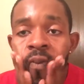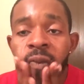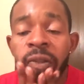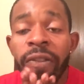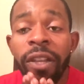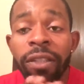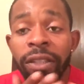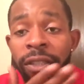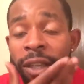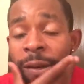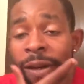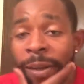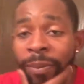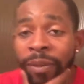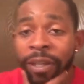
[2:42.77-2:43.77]
And this is how
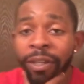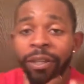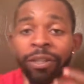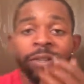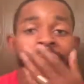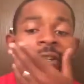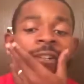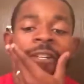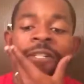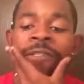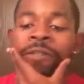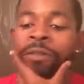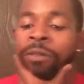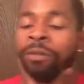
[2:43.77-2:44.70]
I plan on doing it.